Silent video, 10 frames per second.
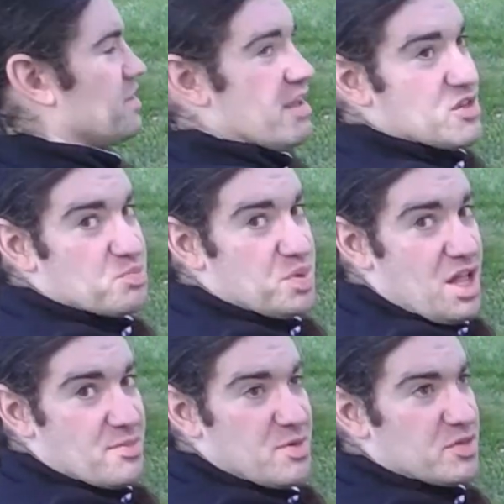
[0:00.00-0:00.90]
They've just
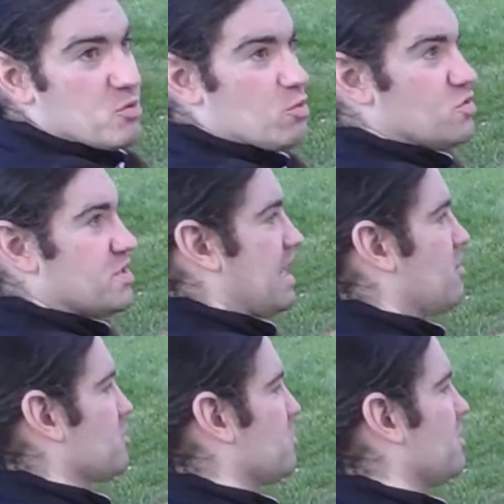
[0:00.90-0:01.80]
blocked me with their Wu Sao,
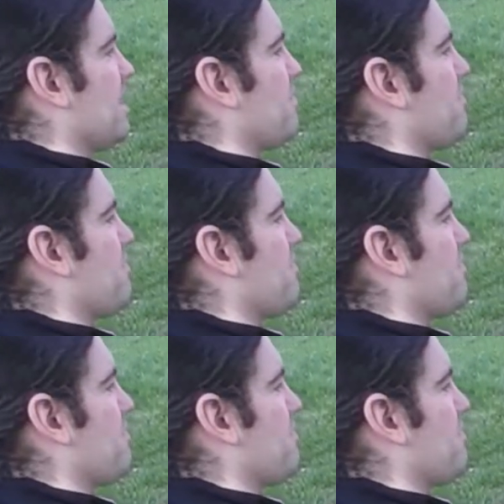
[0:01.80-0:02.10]
so I'm going to take my